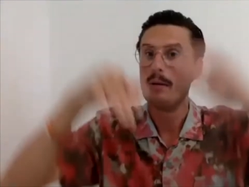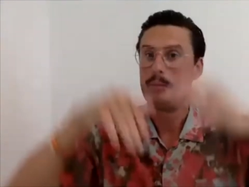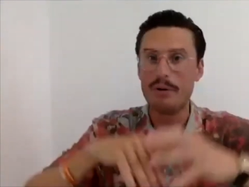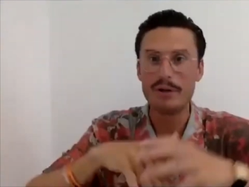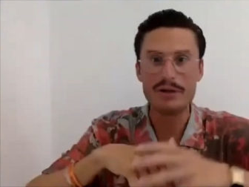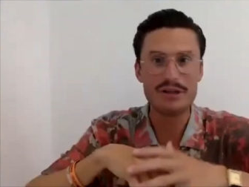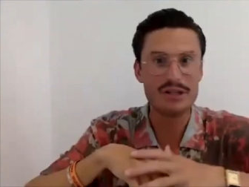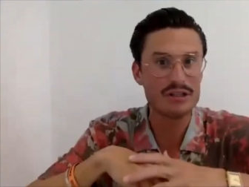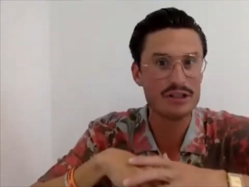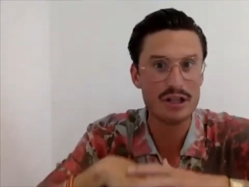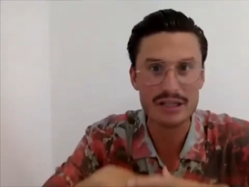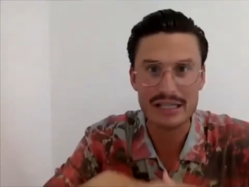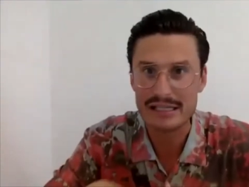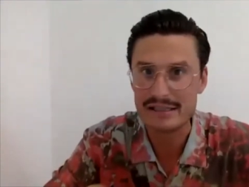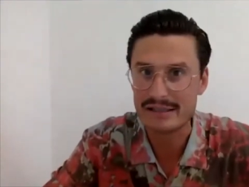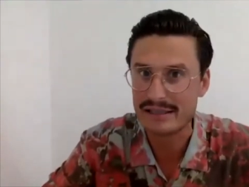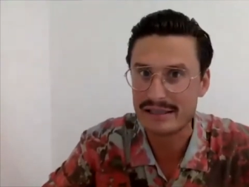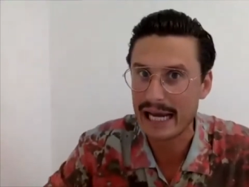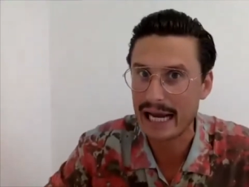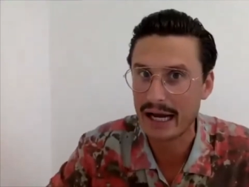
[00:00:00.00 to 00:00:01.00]
Put the
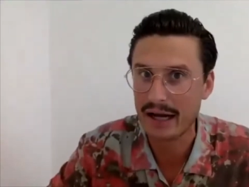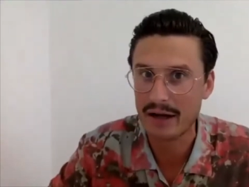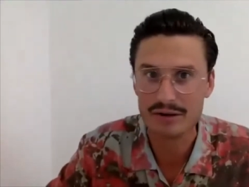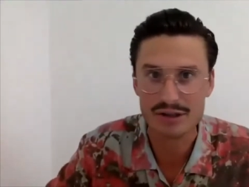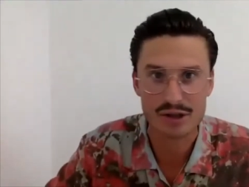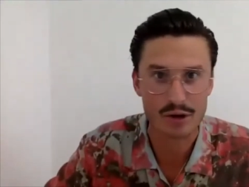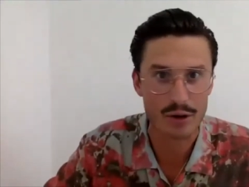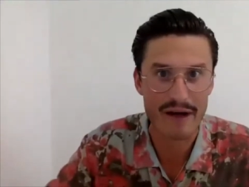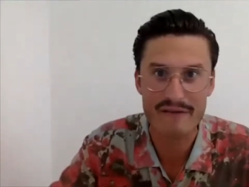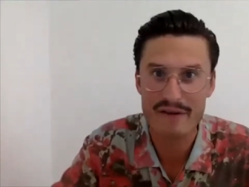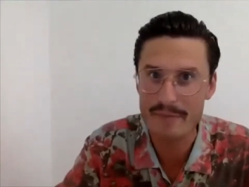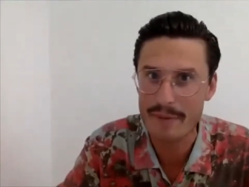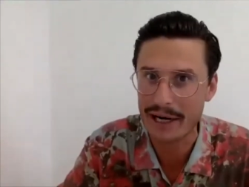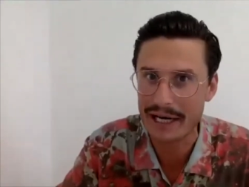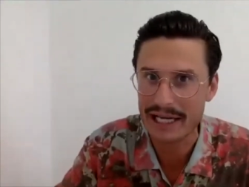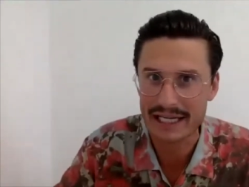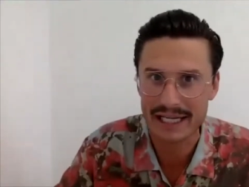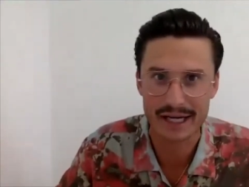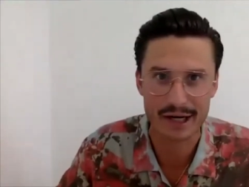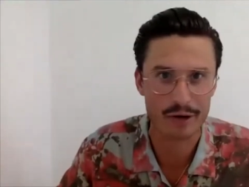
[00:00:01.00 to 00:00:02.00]
cookies down so
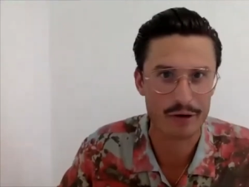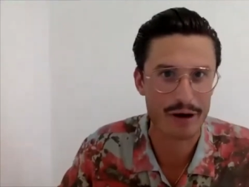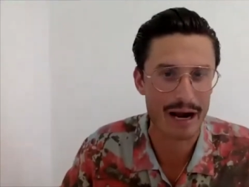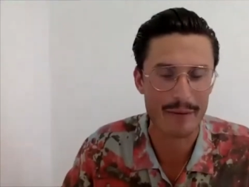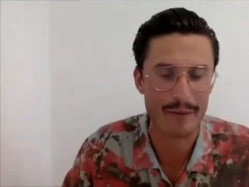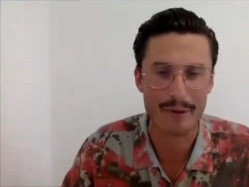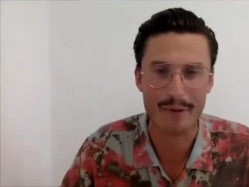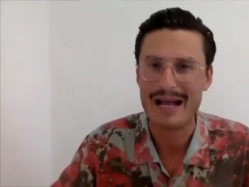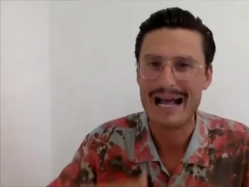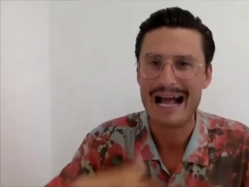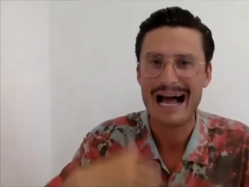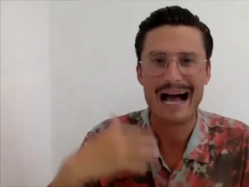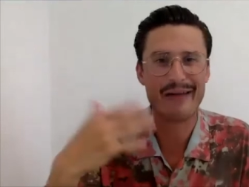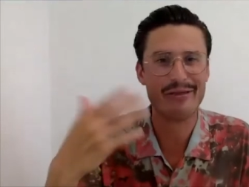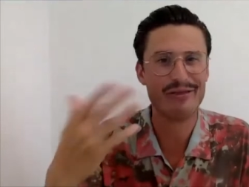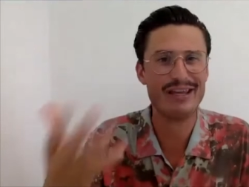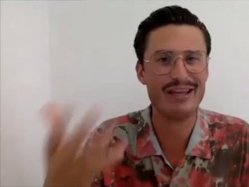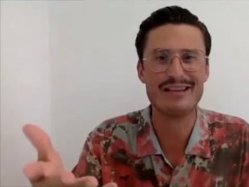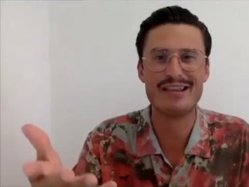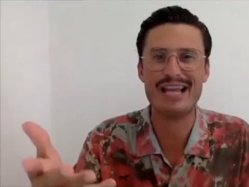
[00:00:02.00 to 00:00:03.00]
everybody can grab them. I
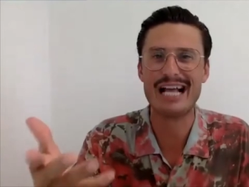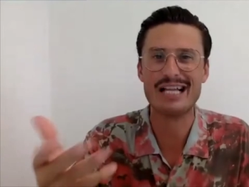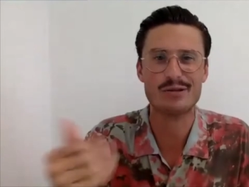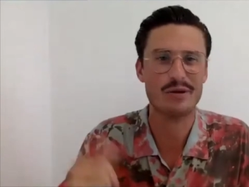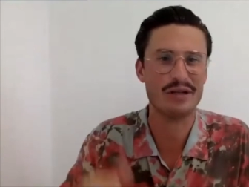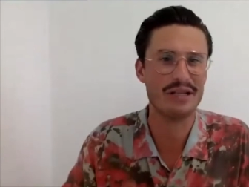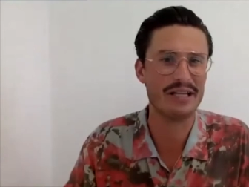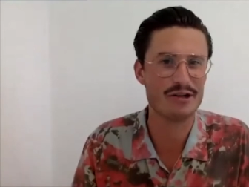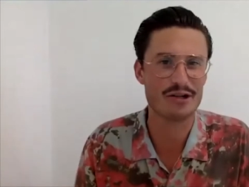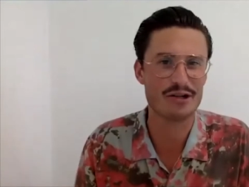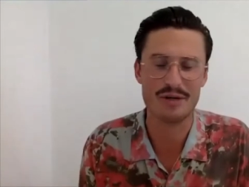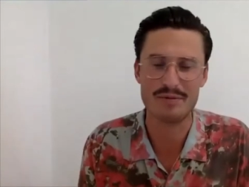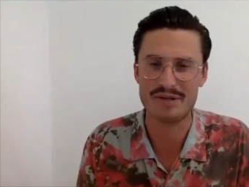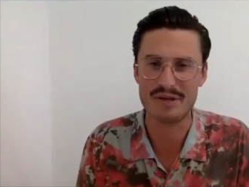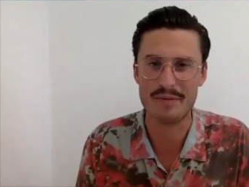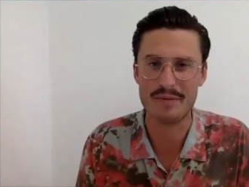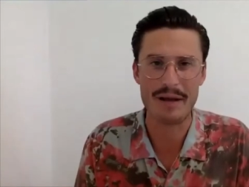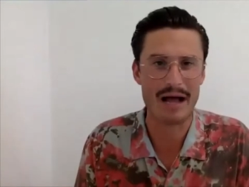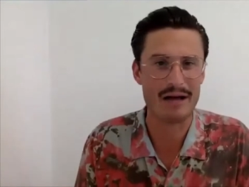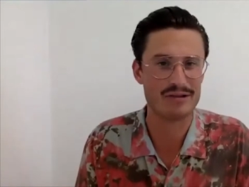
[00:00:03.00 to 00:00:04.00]
think that's what leadership's
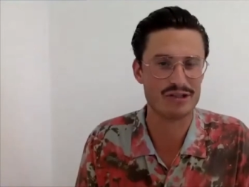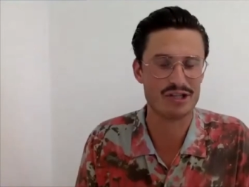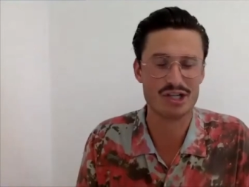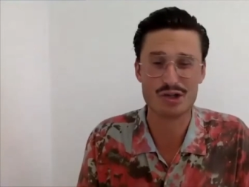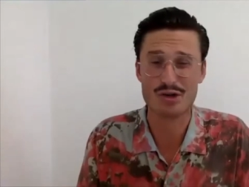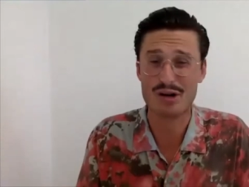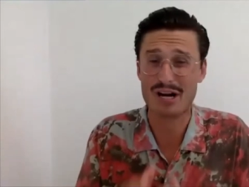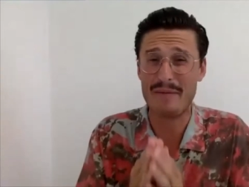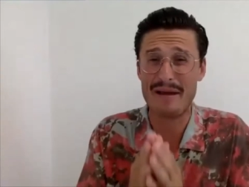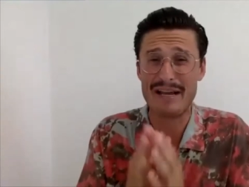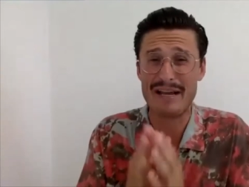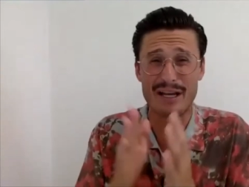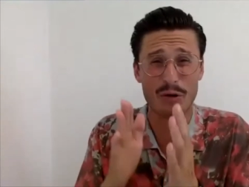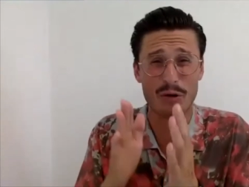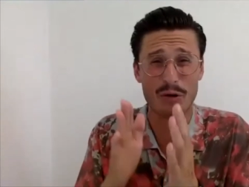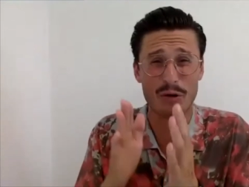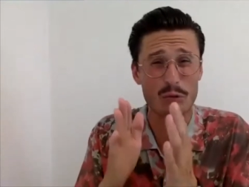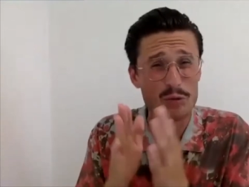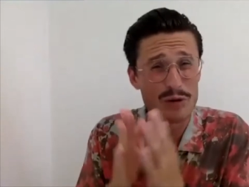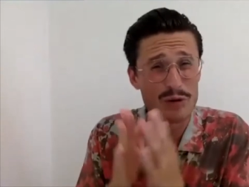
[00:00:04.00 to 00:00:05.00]
about. Just trying to make it
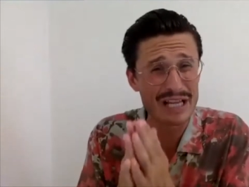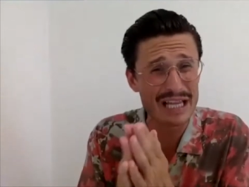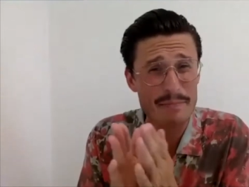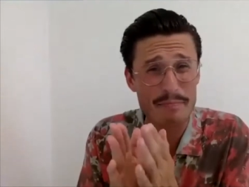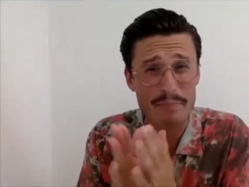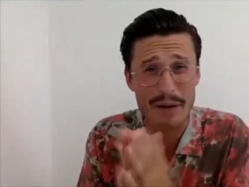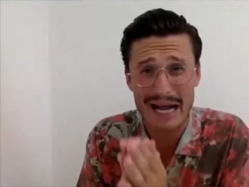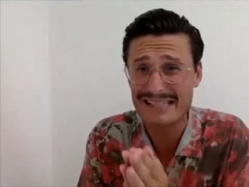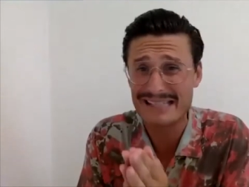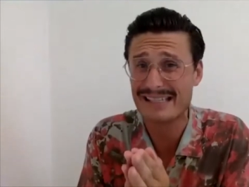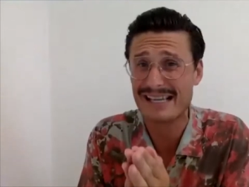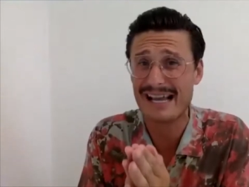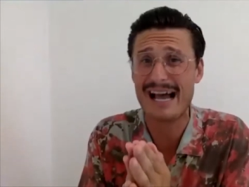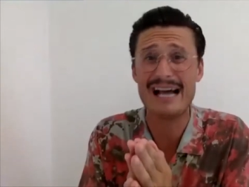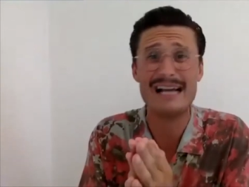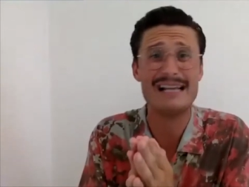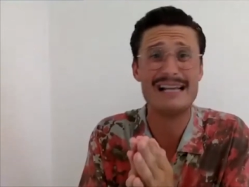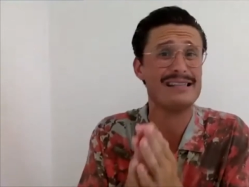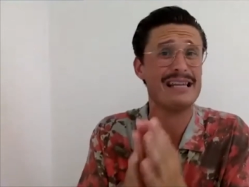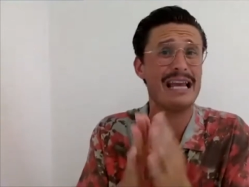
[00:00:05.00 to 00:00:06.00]
really
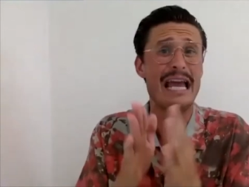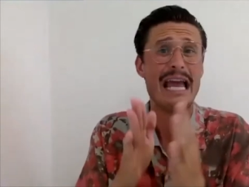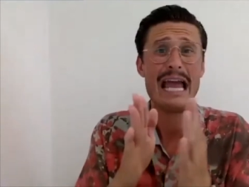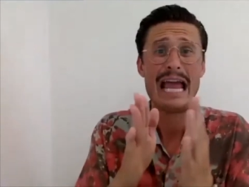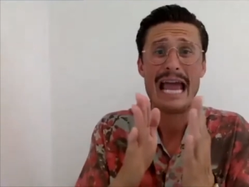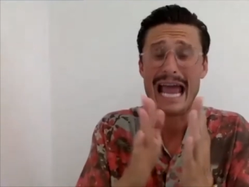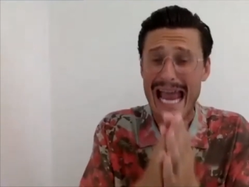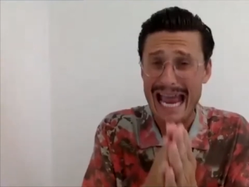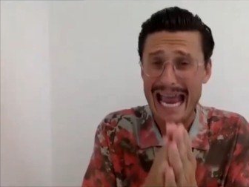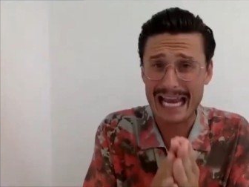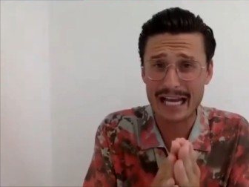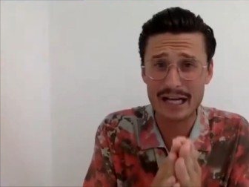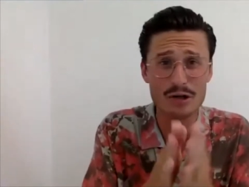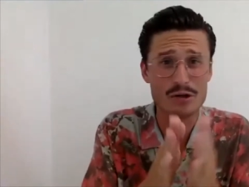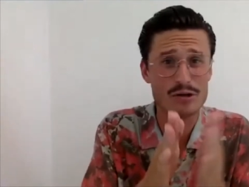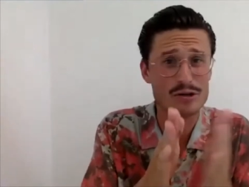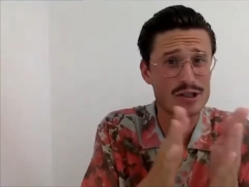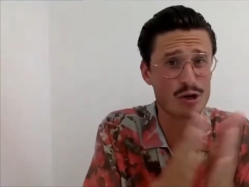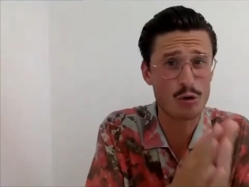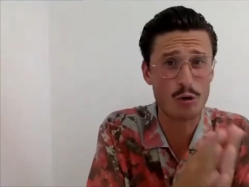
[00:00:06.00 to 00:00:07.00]
bite-sized,
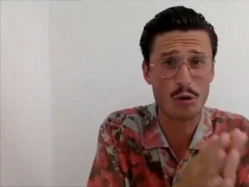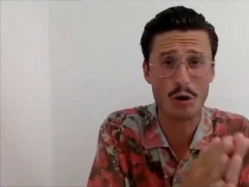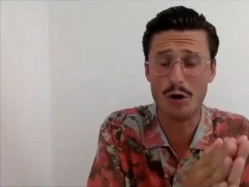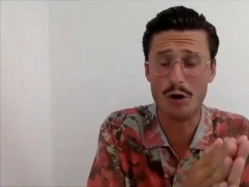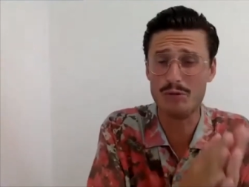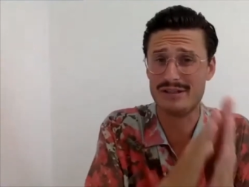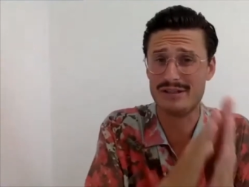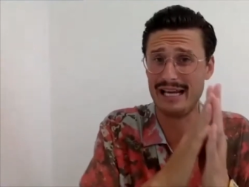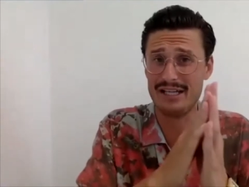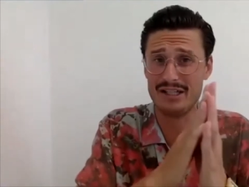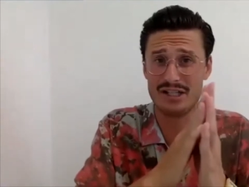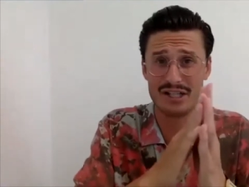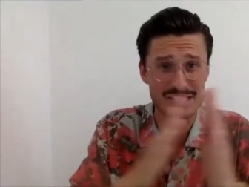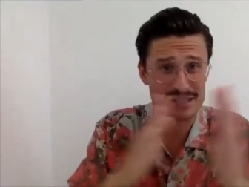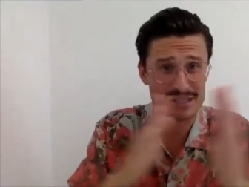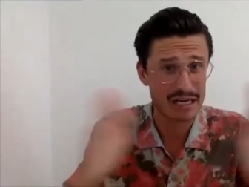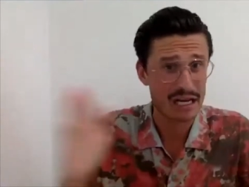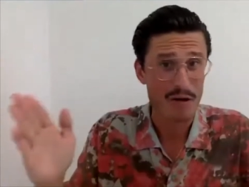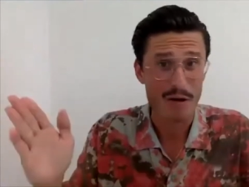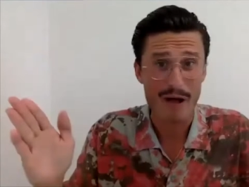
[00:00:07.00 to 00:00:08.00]
handles quotes, and
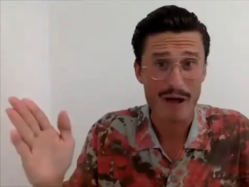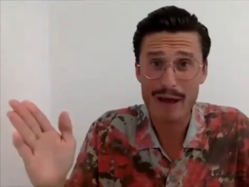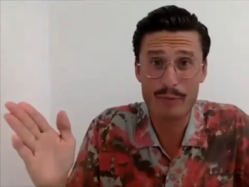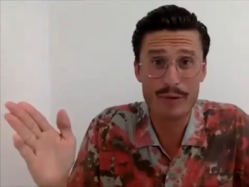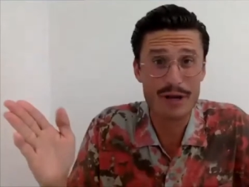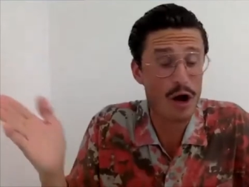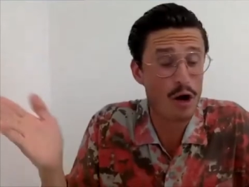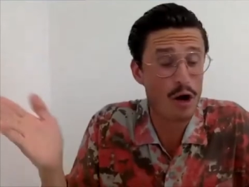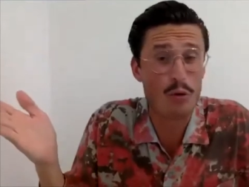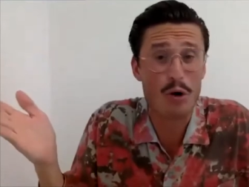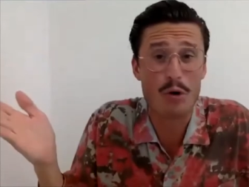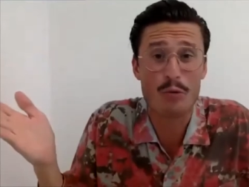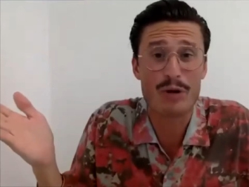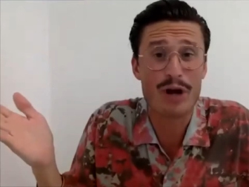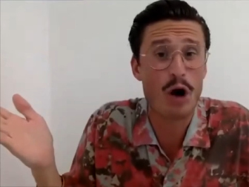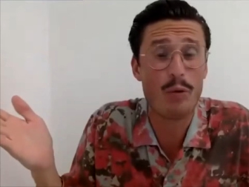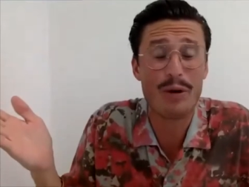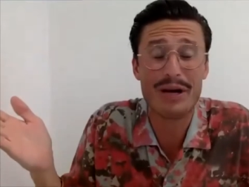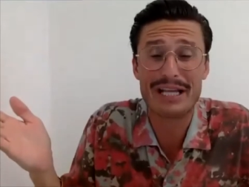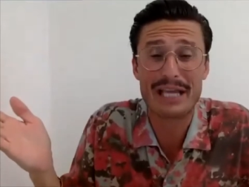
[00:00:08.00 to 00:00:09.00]
just hey, we all we
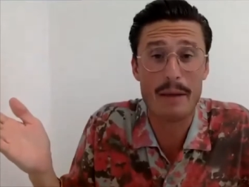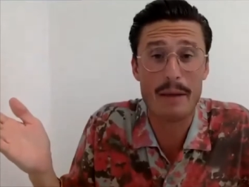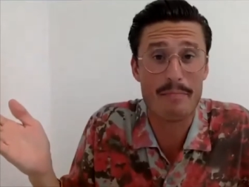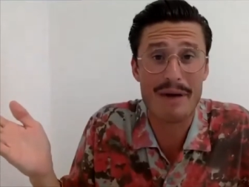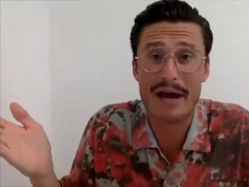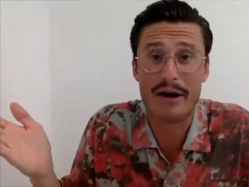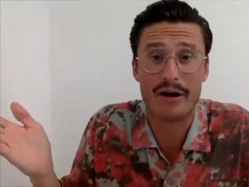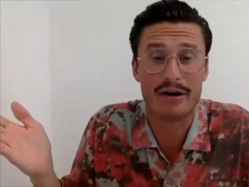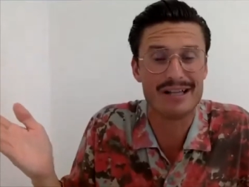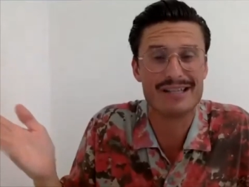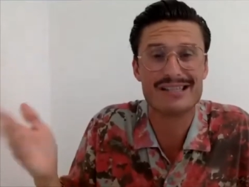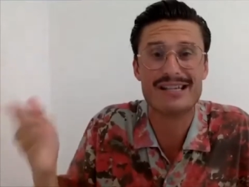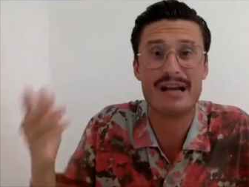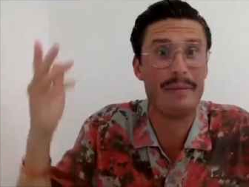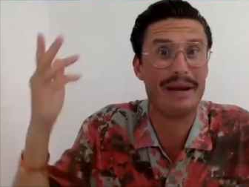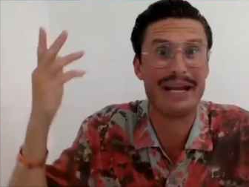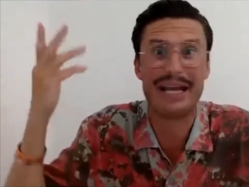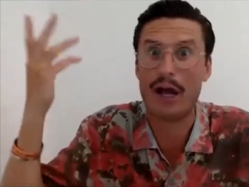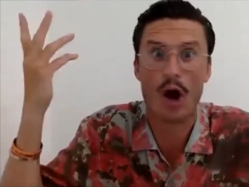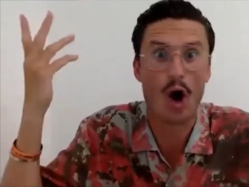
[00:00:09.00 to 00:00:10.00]
all want to get better. Let's not
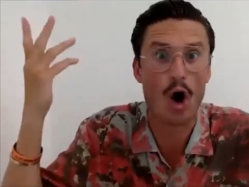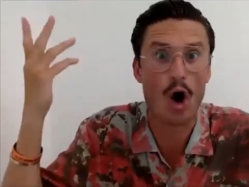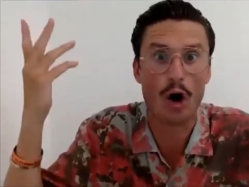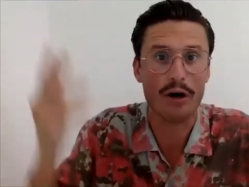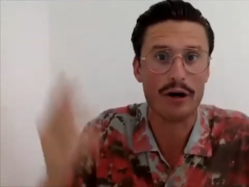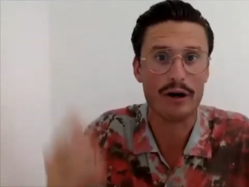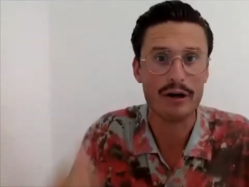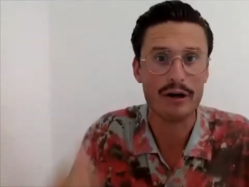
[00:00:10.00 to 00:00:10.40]
make it hard.